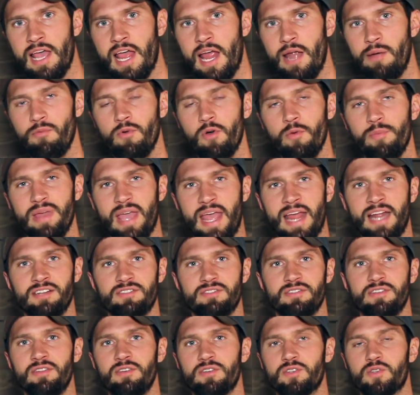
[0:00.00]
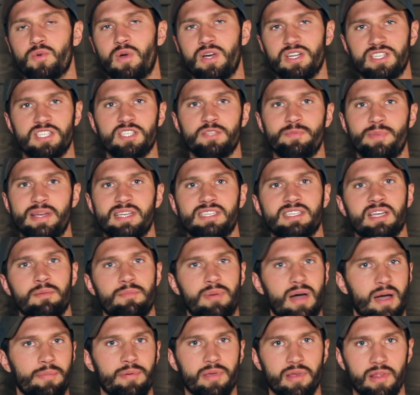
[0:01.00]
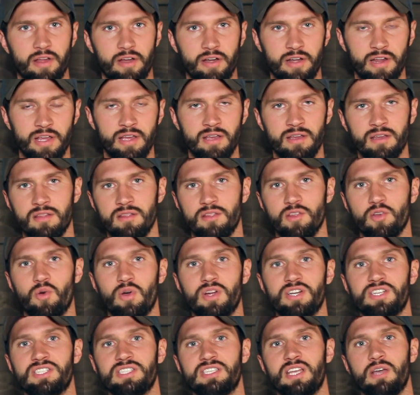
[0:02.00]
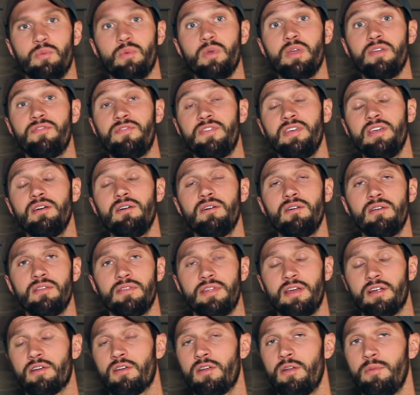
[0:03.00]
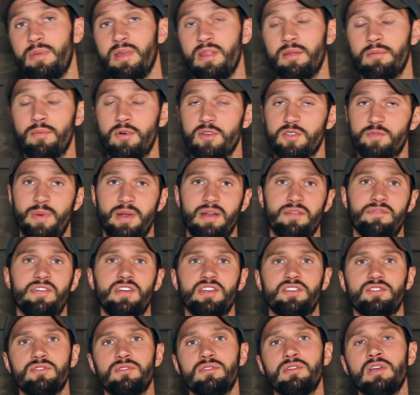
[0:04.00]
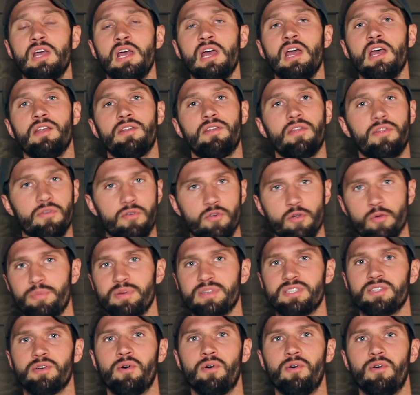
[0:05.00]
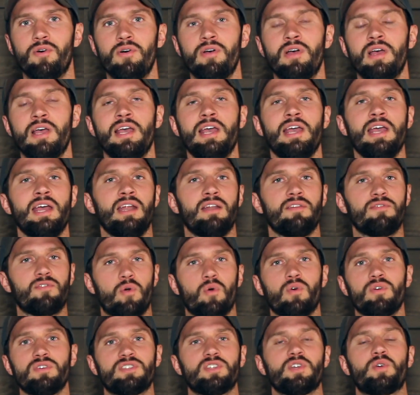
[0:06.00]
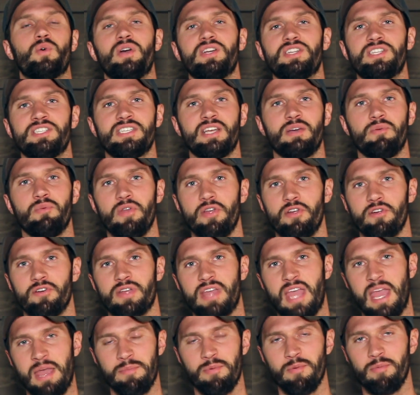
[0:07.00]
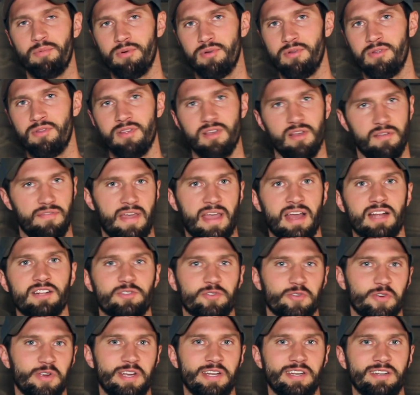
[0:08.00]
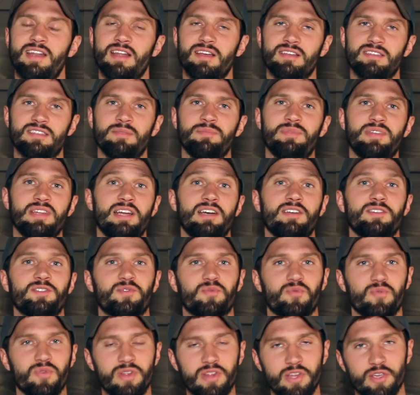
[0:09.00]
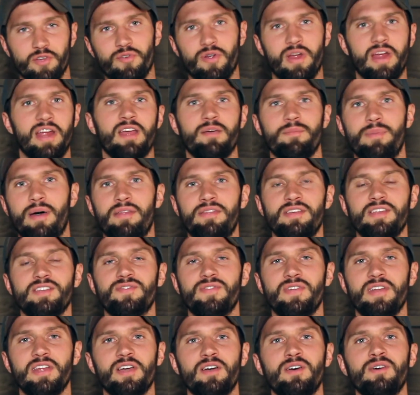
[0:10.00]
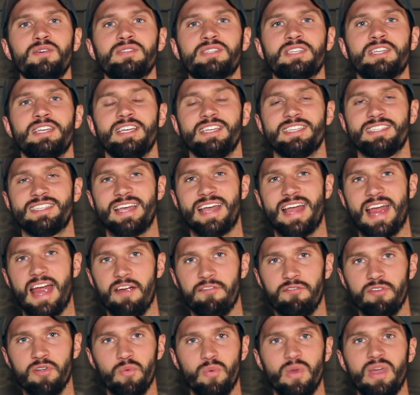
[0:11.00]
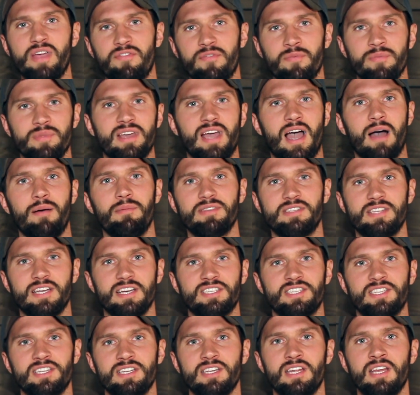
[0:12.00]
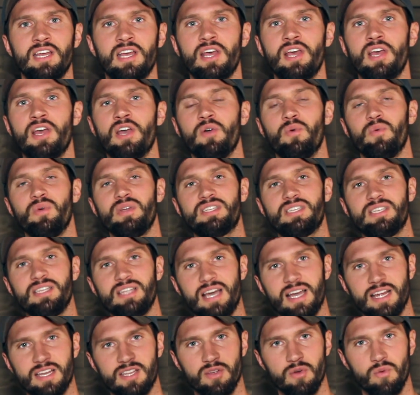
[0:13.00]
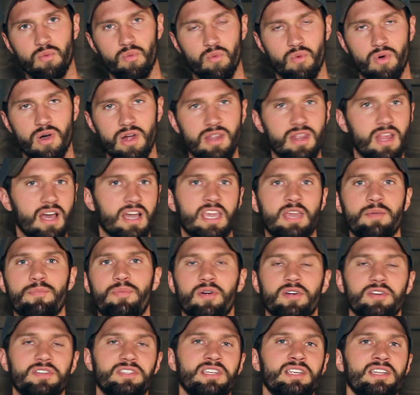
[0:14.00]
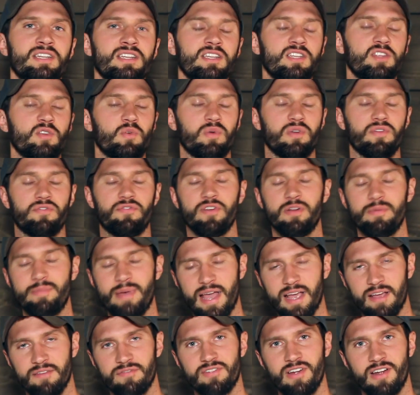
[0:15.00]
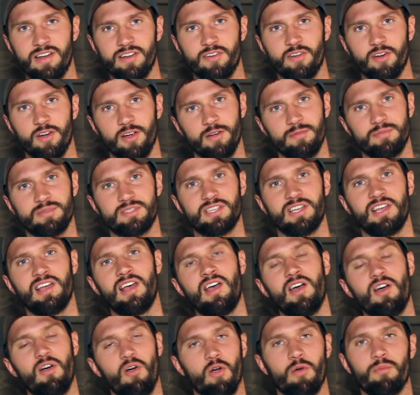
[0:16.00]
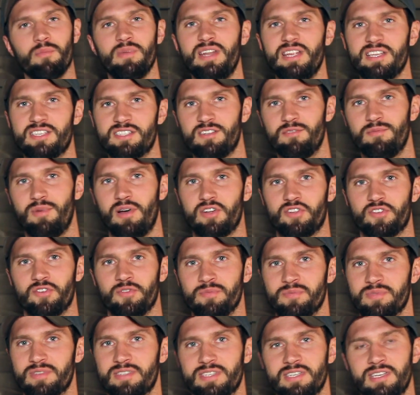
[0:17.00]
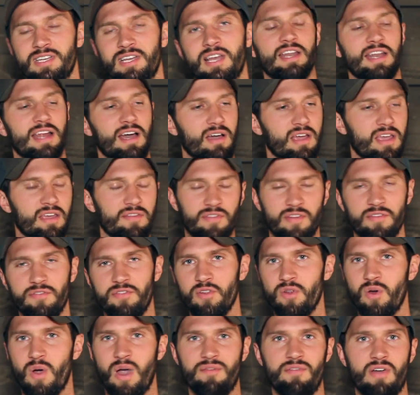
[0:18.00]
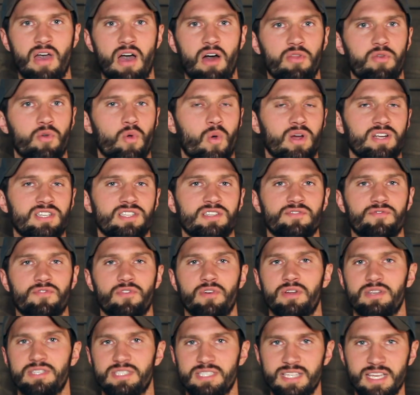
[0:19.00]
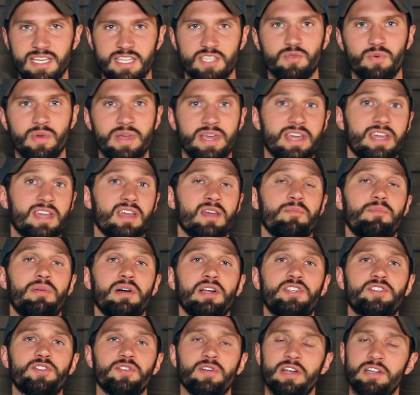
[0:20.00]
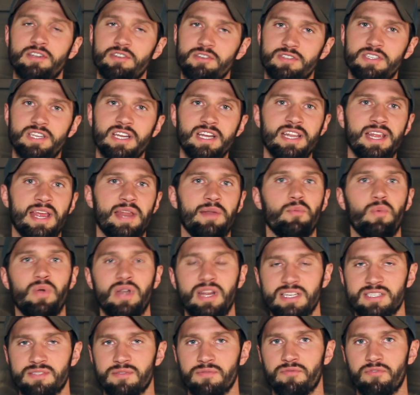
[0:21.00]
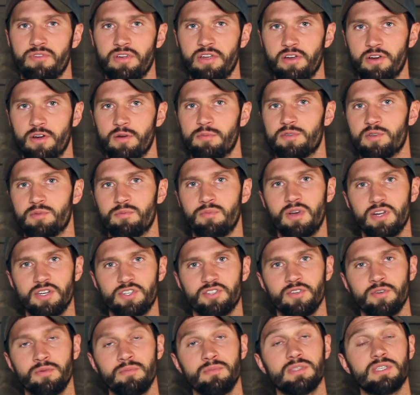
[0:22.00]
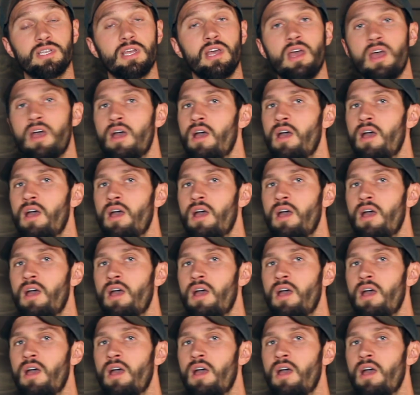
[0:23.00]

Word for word: And we'll be answering those questions based on popularity, the questions that we feel that are going to be the most beneficial to the group as a whole, and of course the questions that we are capable of answering. Now something else really great about these videos is that every week from the comment section, we select one lucky person to win a free bag of tonic herbs or medicinal mushrooms. Now even if you don't have a health question for us this week, but you're interested in winning some free herbs or mushrooms,